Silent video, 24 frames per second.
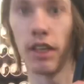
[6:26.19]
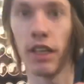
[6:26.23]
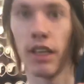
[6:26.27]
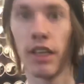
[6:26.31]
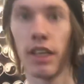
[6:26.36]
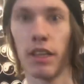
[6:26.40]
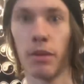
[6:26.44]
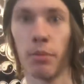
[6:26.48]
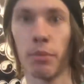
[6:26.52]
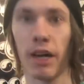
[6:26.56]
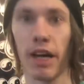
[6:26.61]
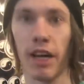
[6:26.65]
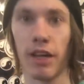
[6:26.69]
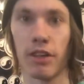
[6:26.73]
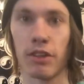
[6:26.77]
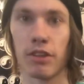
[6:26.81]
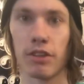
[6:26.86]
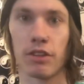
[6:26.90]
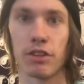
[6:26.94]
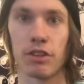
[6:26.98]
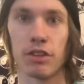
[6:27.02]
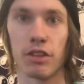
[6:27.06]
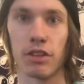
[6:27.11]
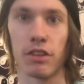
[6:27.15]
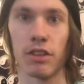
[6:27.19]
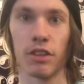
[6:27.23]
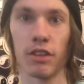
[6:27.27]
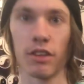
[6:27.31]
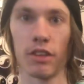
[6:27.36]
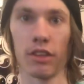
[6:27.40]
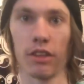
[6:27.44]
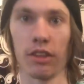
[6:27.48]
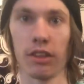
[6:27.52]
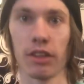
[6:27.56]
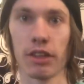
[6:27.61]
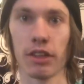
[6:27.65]
and the pattern should
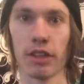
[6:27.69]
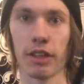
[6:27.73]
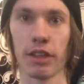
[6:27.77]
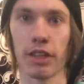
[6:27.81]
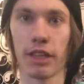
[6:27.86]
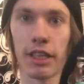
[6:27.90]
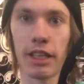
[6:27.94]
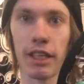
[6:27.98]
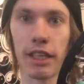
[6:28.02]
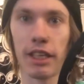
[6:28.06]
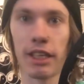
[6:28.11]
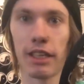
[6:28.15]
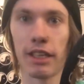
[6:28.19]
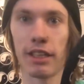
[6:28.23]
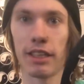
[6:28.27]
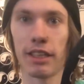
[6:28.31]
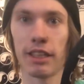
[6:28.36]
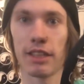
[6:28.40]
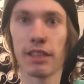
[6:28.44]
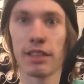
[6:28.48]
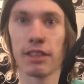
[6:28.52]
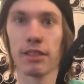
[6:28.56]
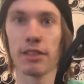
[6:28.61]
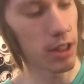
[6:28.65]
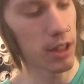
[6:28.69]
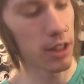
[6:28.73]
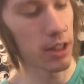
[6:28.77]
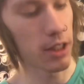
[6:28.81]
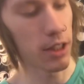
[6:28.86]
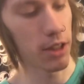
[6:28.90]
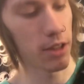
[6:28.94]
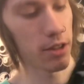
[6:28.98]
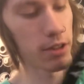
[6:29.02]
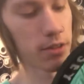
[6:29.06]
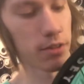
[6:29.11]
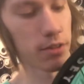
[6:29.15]
look like this. In there.